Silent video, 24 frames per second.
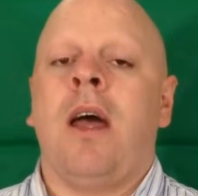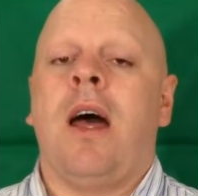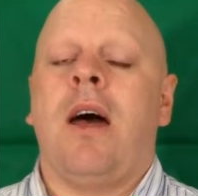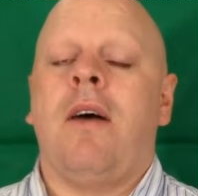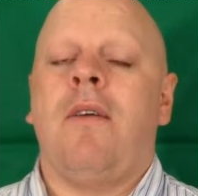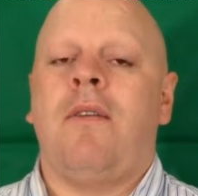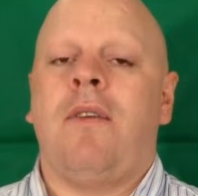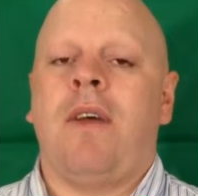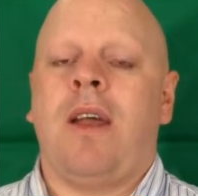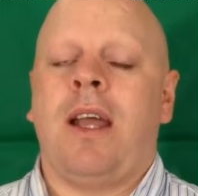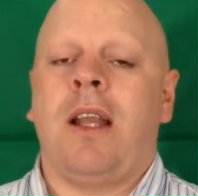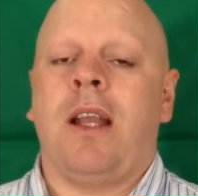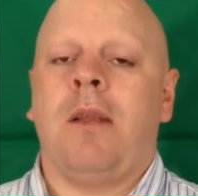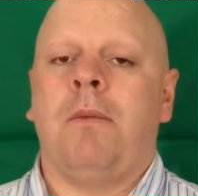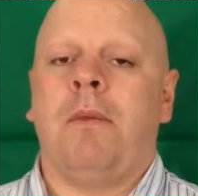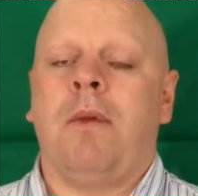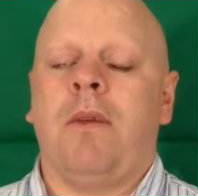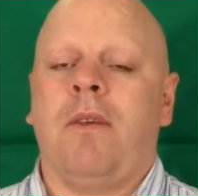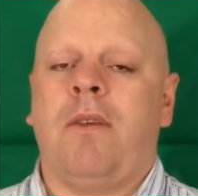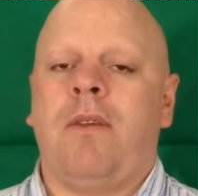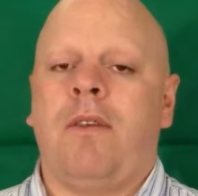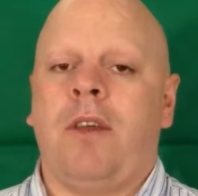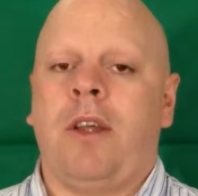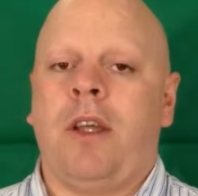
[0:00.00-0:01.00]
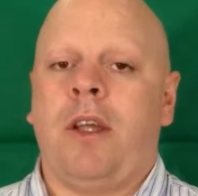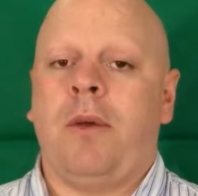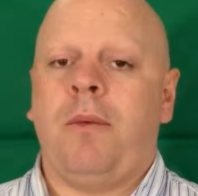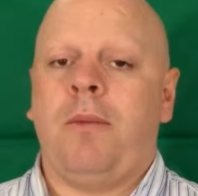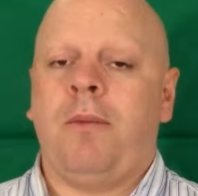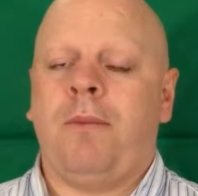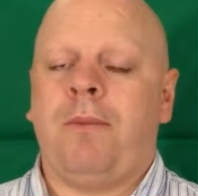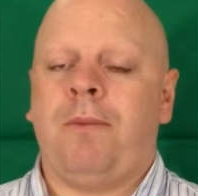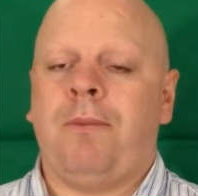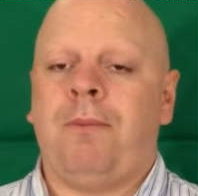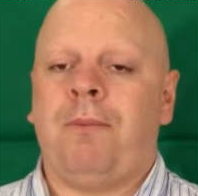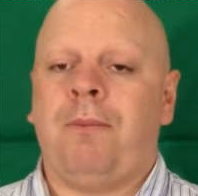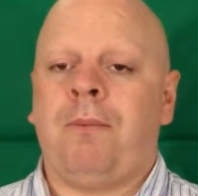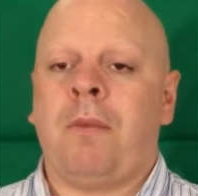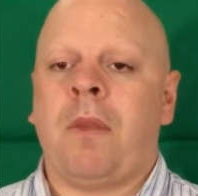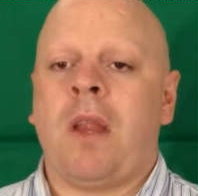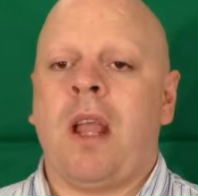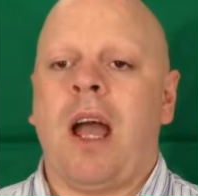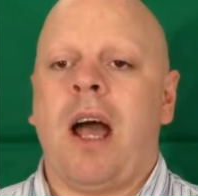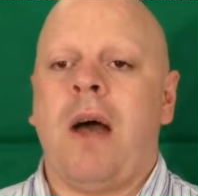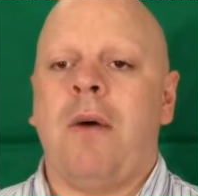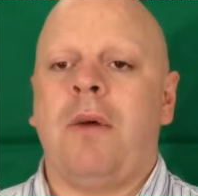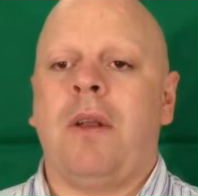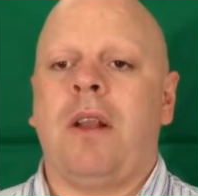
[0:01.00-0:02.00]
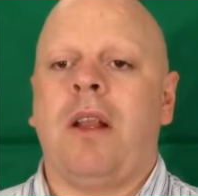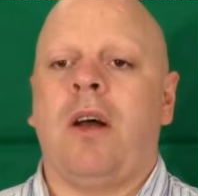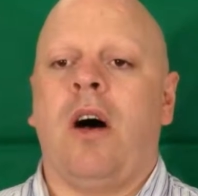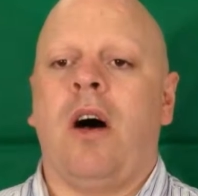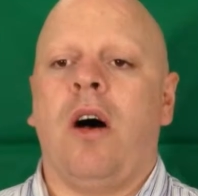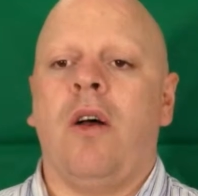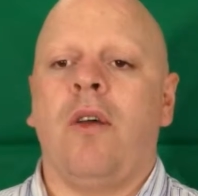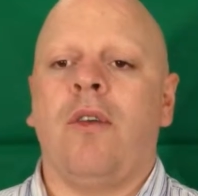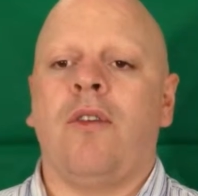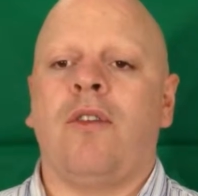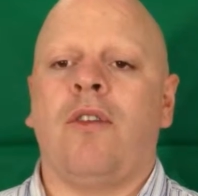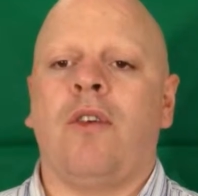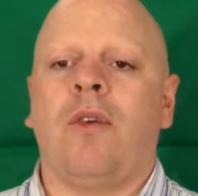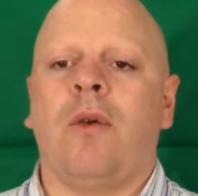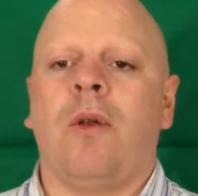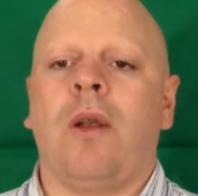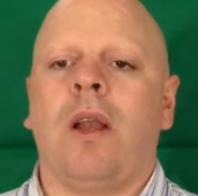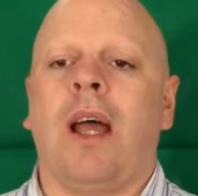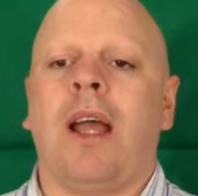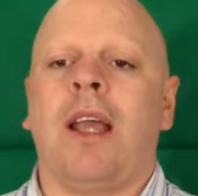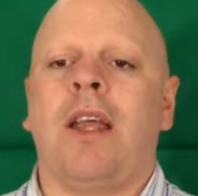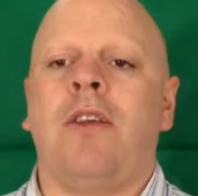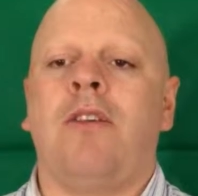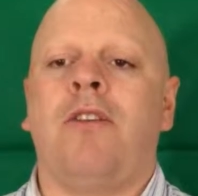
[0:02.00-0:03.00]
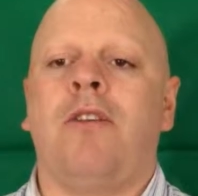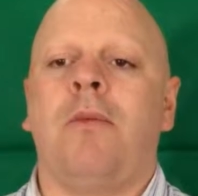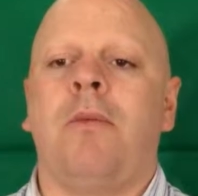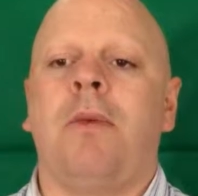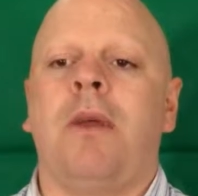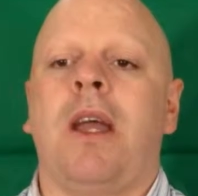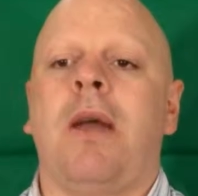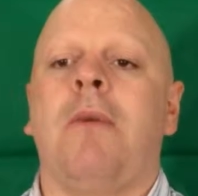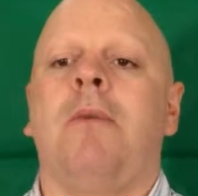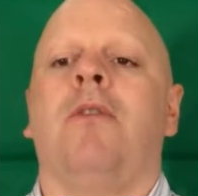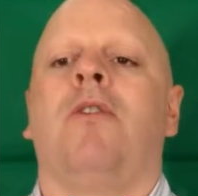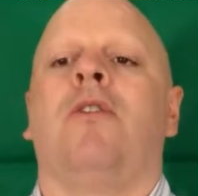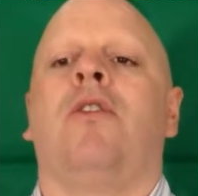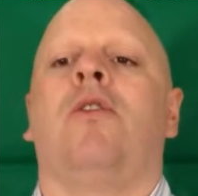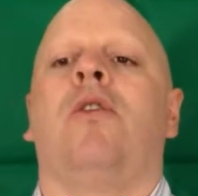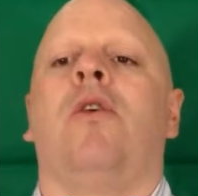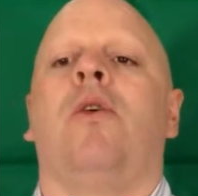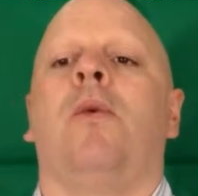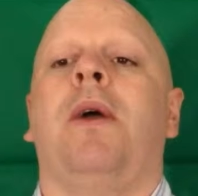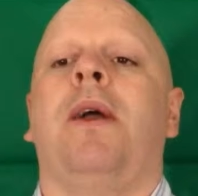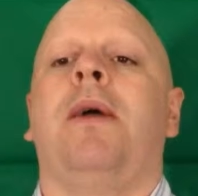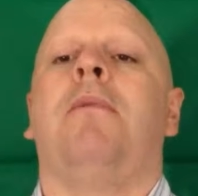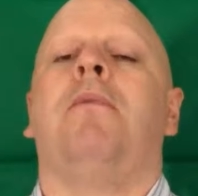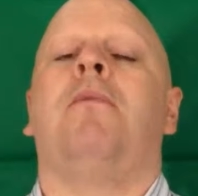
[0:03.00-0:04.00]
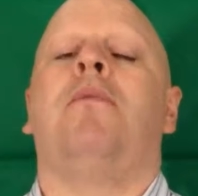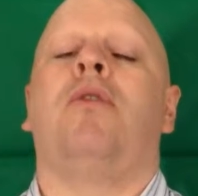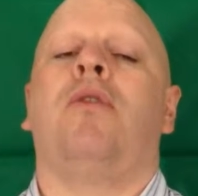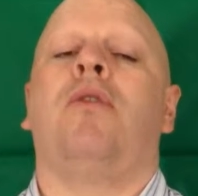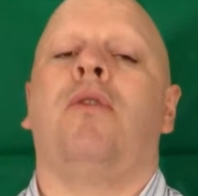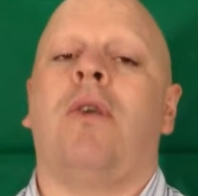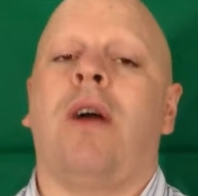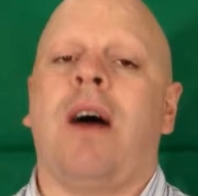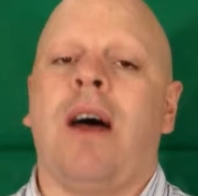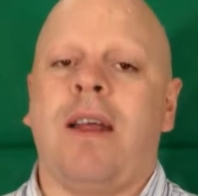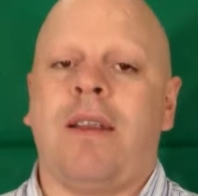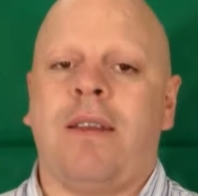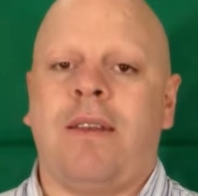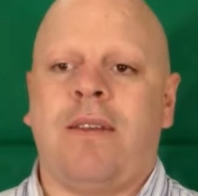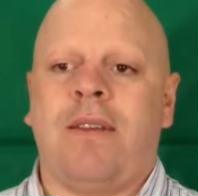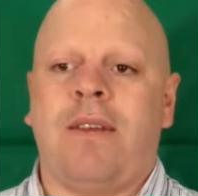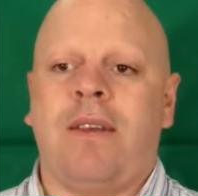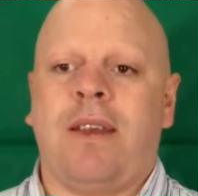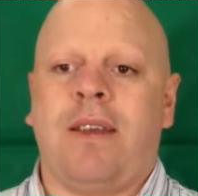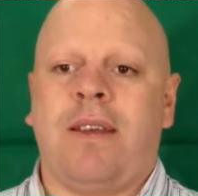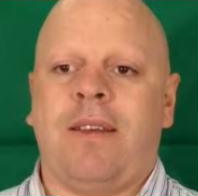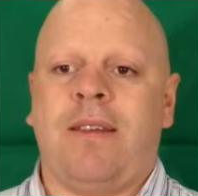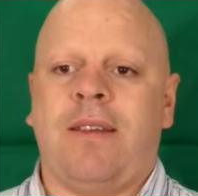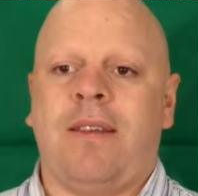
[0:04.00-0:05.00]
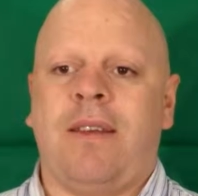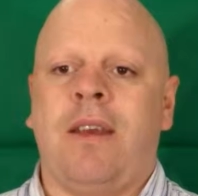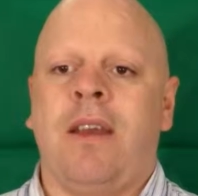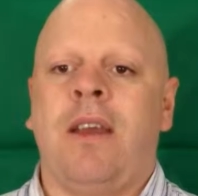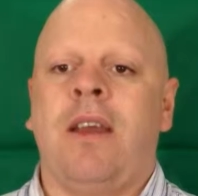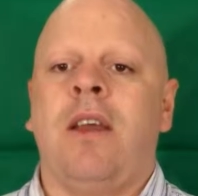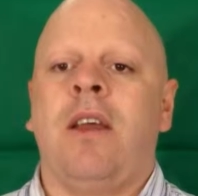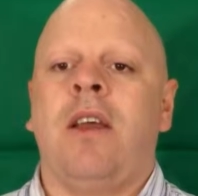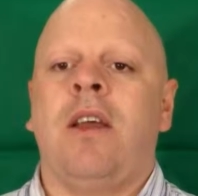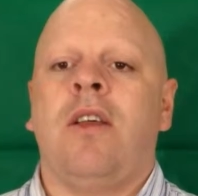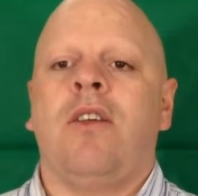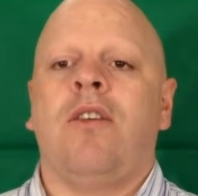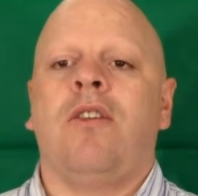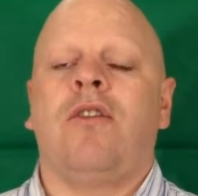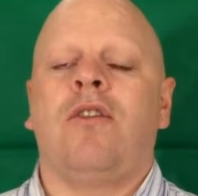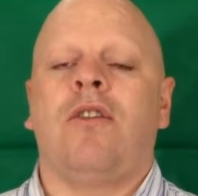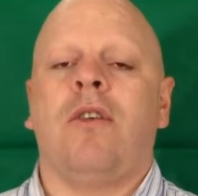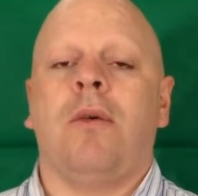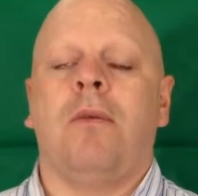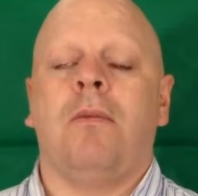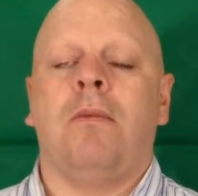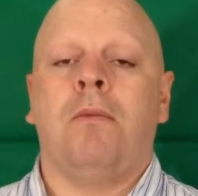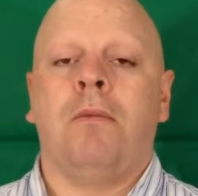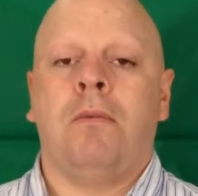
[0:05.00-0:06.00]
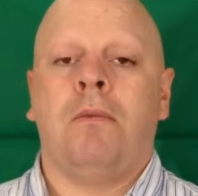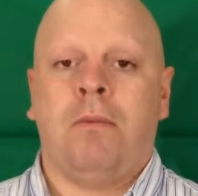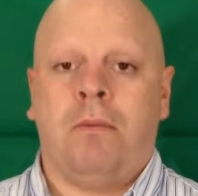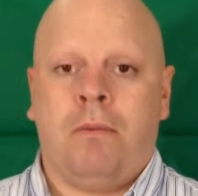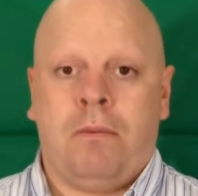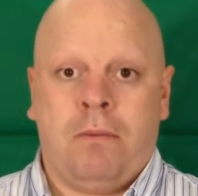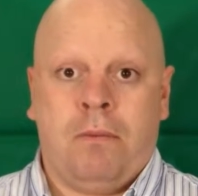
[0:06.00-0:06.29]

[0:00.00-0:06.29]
available for you. I would also like you to be able to go away and practice some